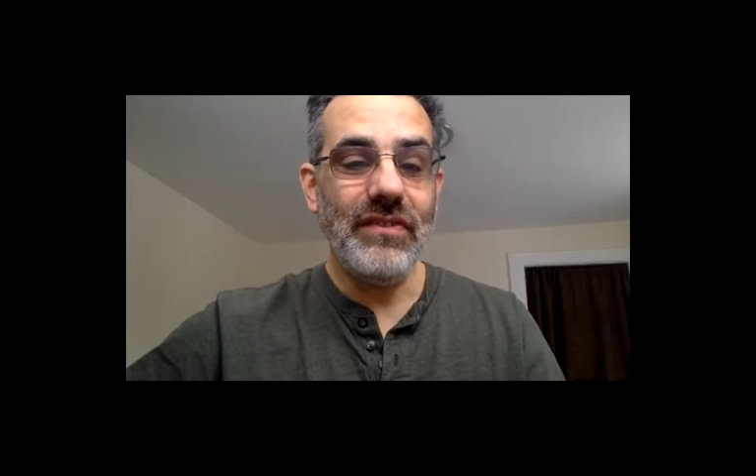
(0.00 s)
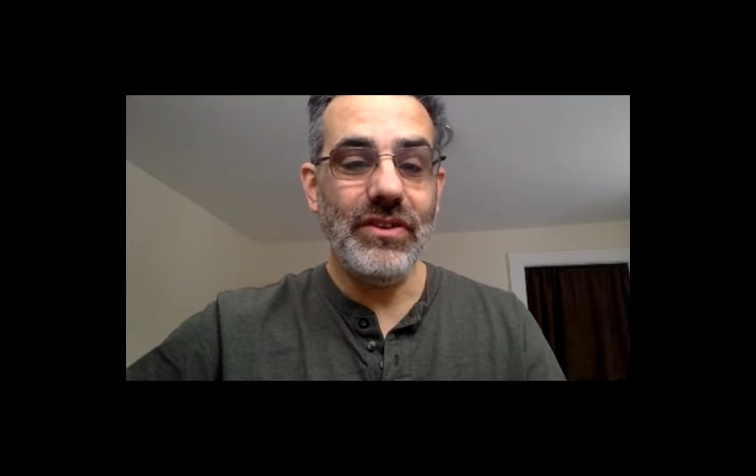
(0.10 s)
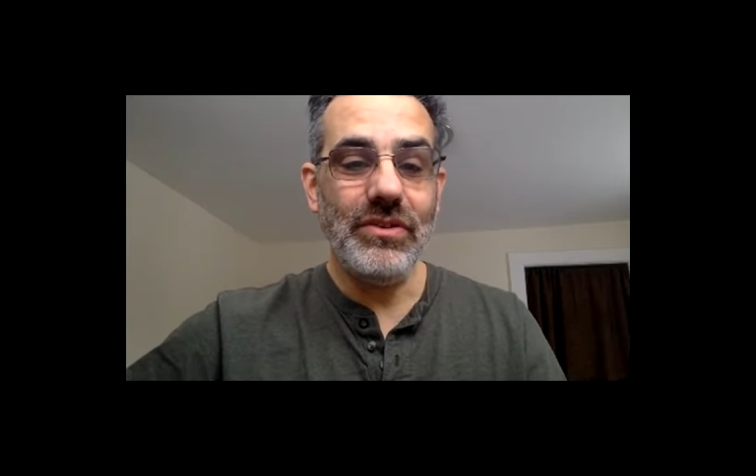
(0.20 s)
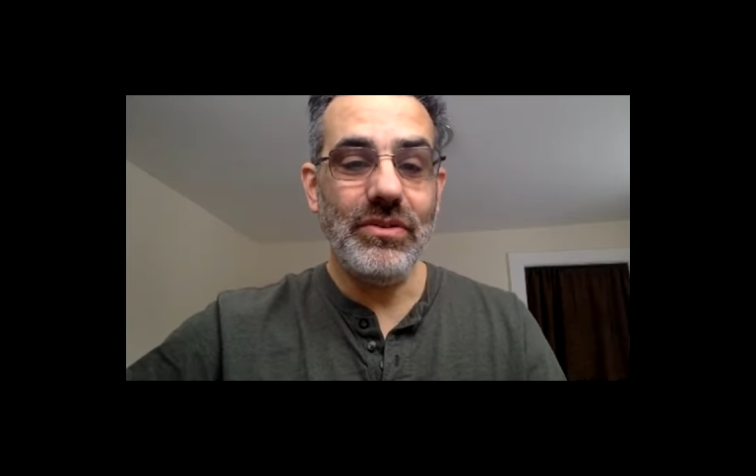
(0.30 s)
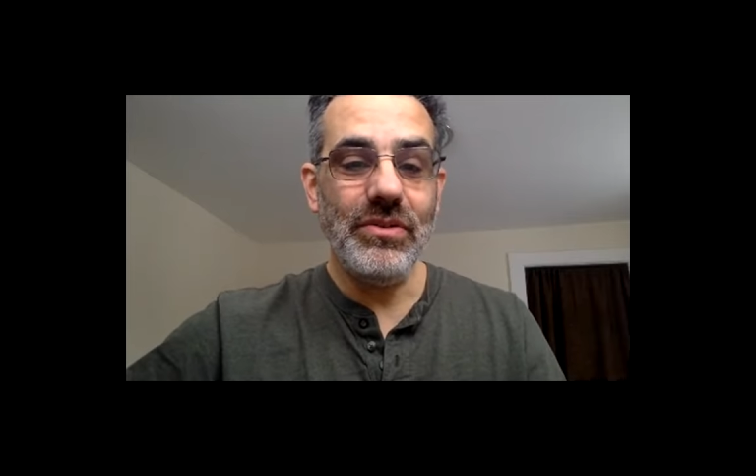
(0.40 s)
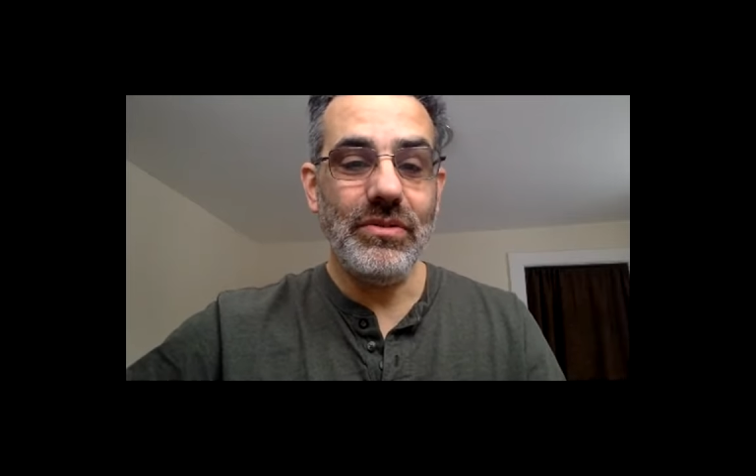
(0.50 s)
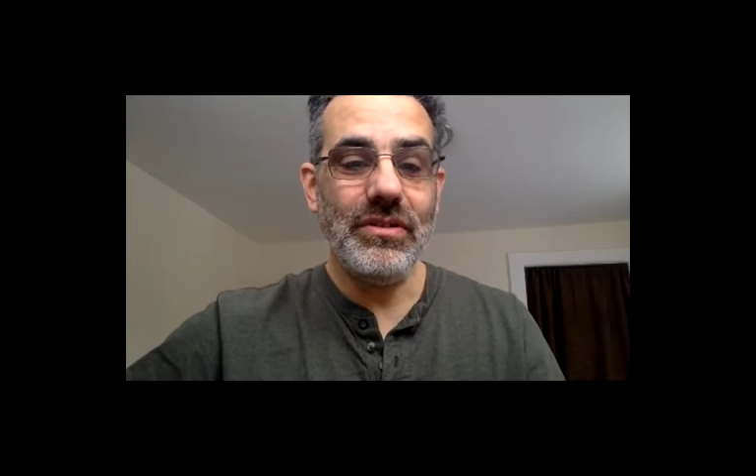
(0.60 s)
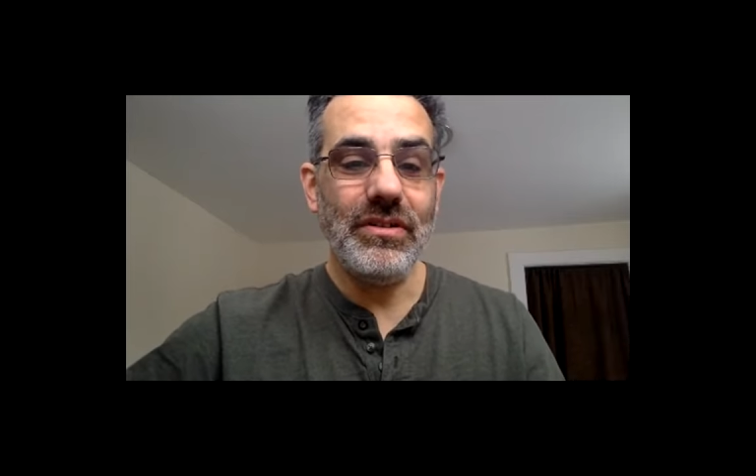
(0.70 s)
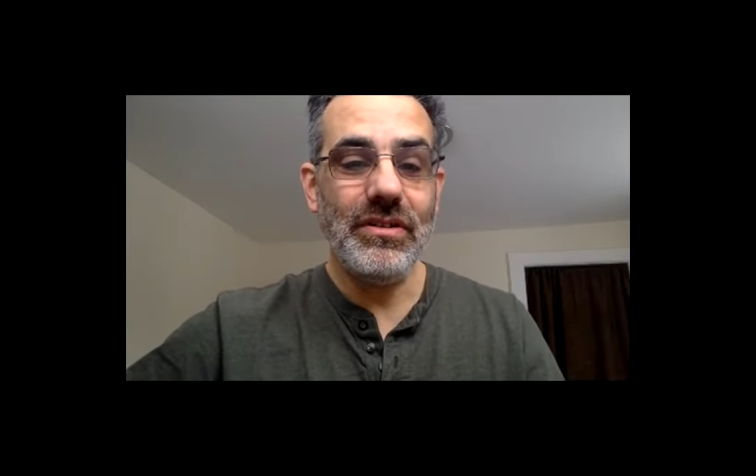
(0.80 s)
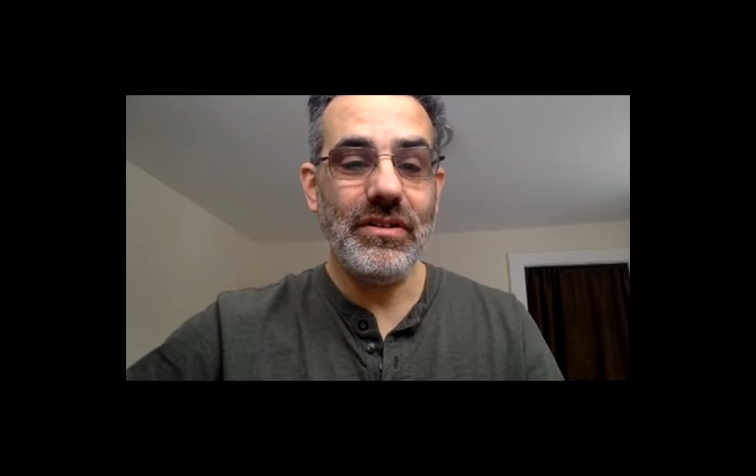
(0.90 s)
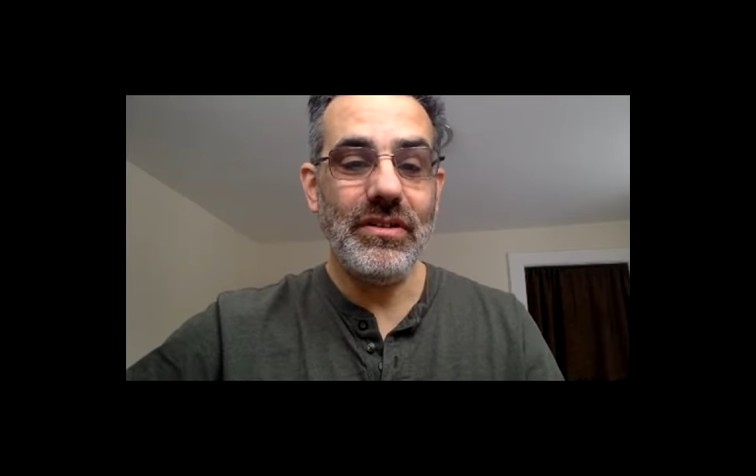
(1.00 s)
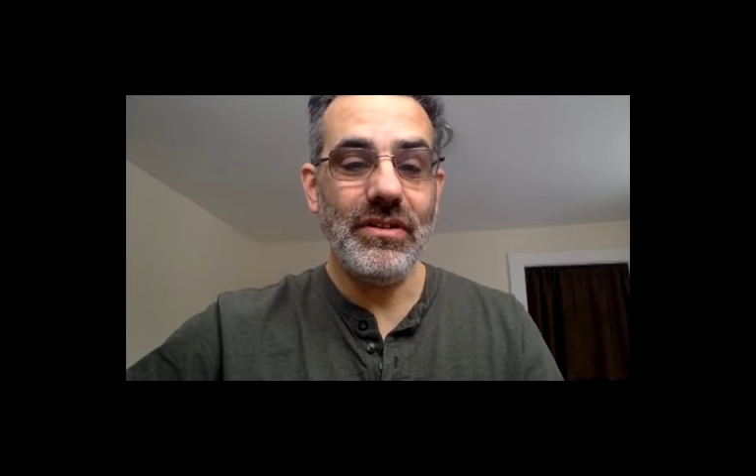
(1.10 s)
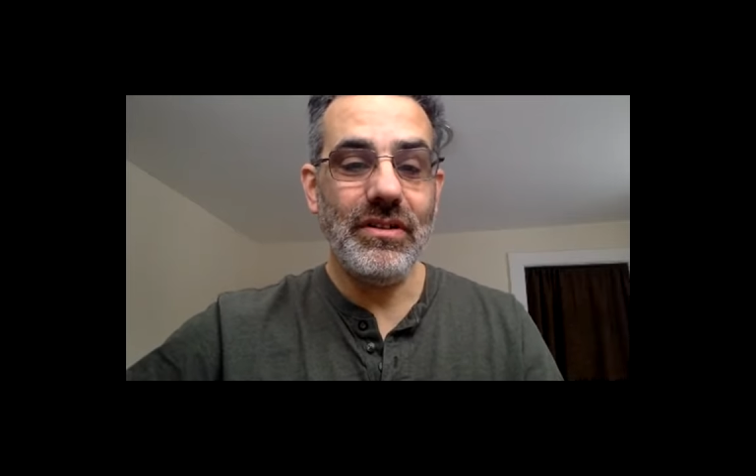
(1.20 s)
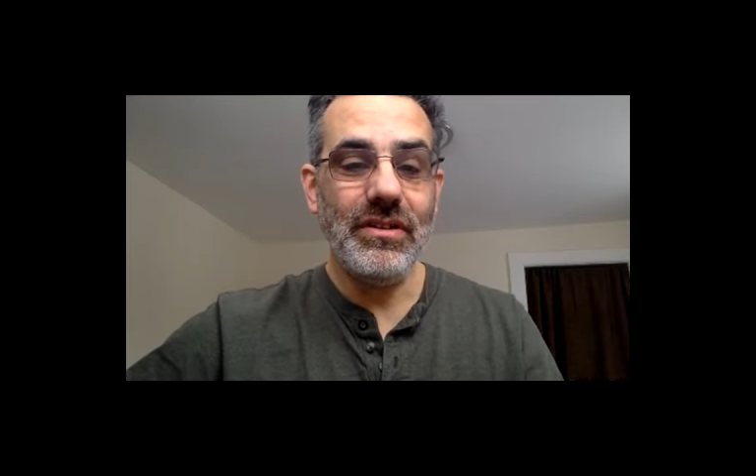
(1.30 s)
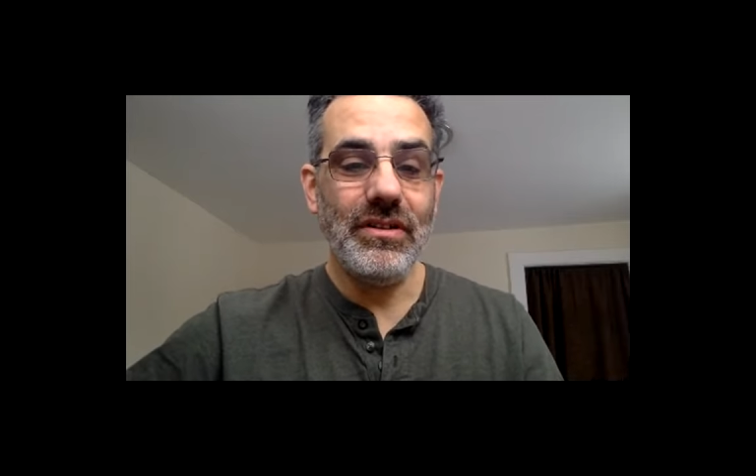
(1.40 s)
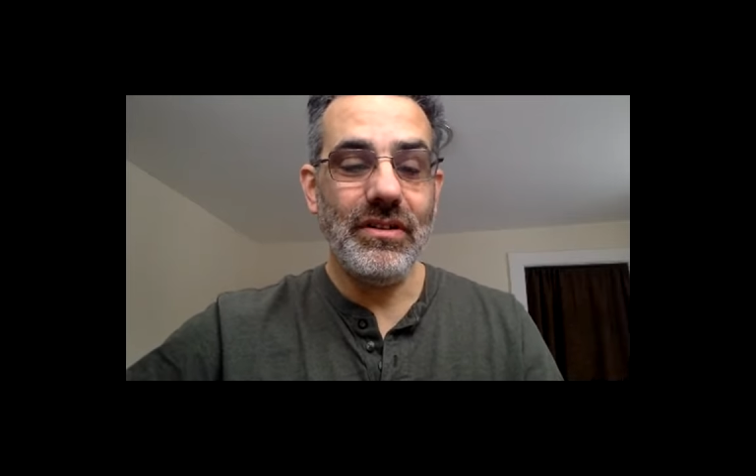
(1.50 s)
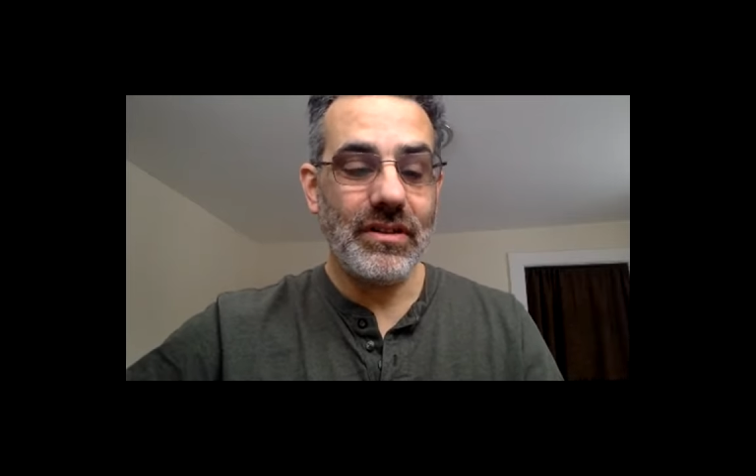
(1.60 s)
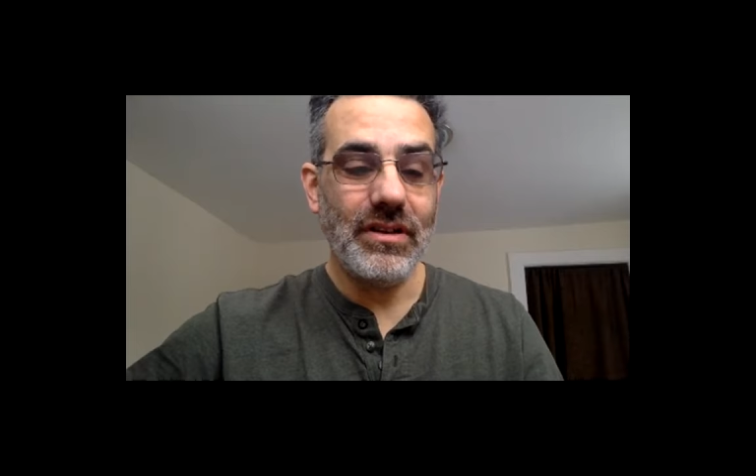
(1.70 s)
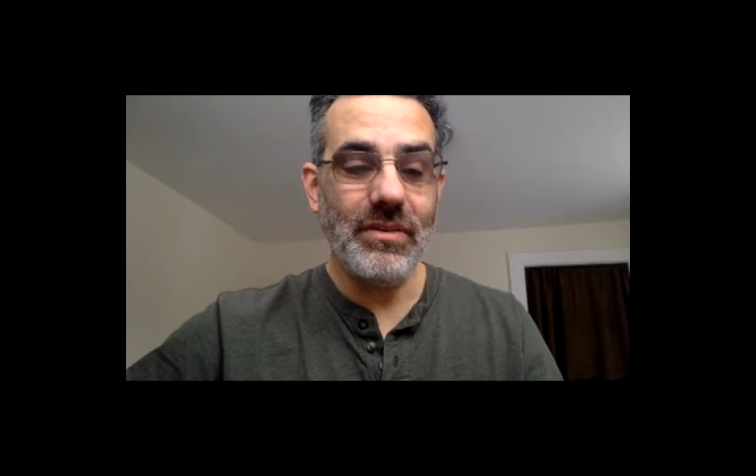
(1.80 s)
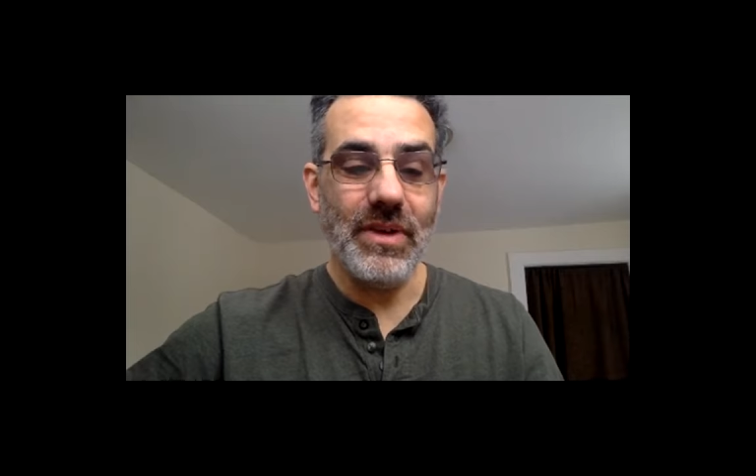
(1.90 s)
you
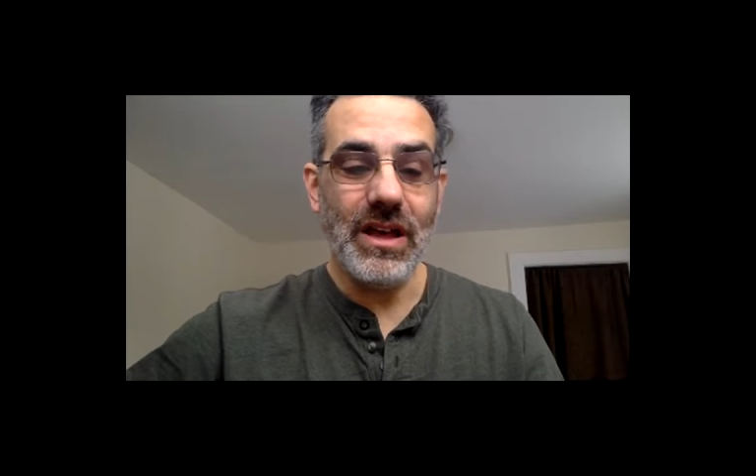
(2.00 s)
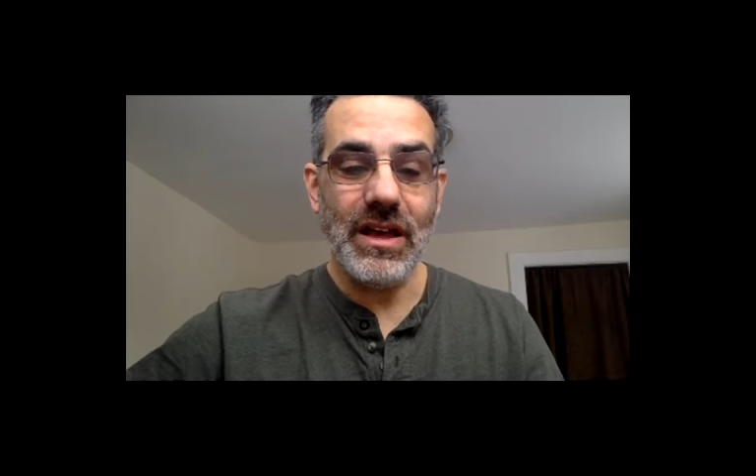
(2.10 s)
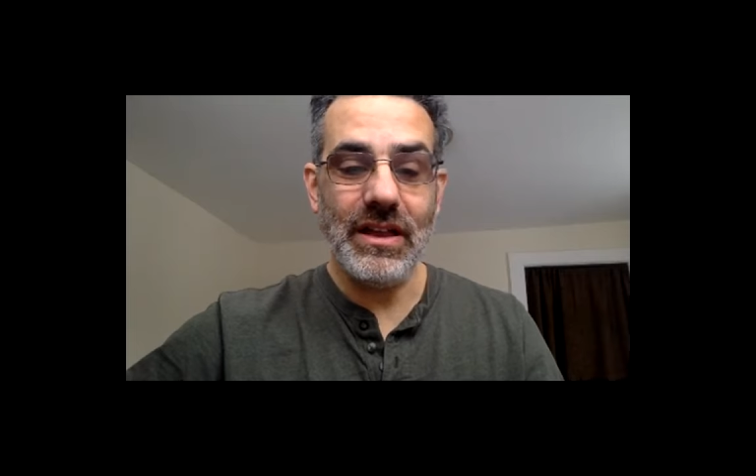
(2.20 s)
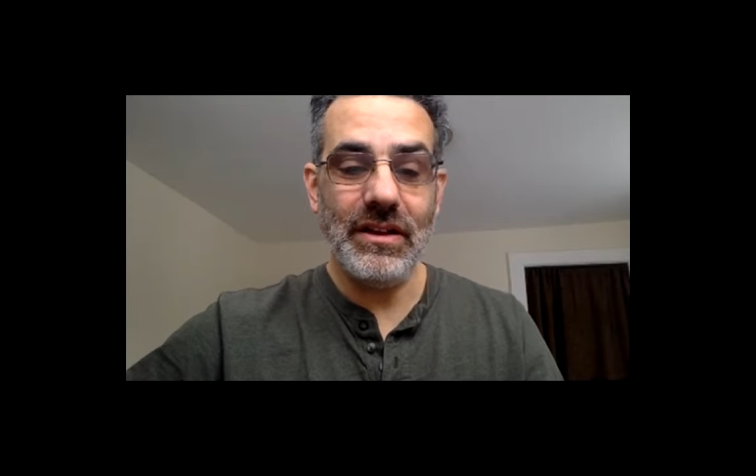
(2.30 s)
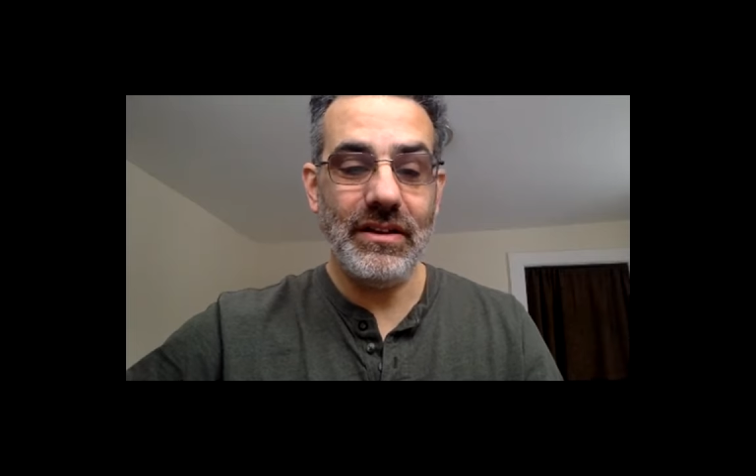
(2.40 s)
come on.